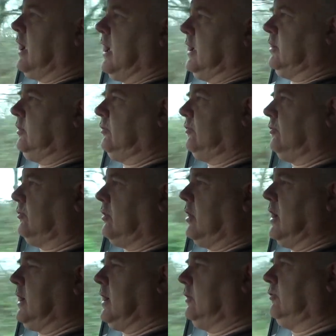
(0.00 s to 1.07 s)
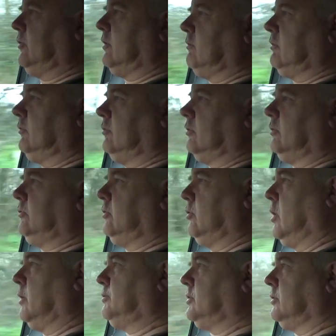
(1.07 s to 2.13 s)
case, I guess there are sort of
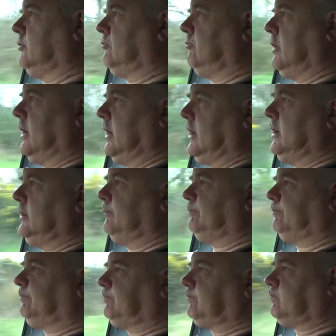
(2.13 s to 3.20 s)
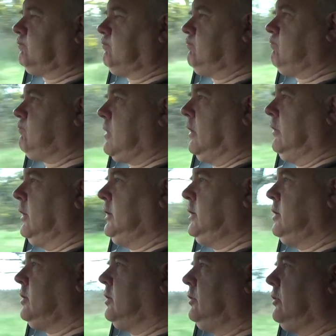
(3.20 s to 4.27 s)
two options really that
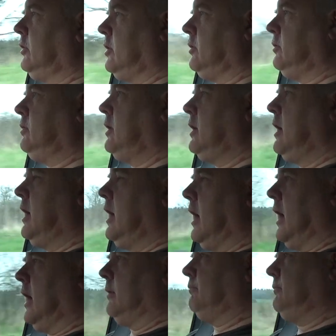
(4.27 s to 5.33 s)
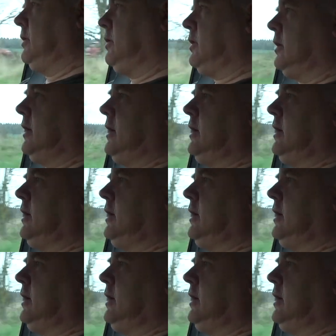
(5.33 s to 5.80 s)
you can do. Um, you can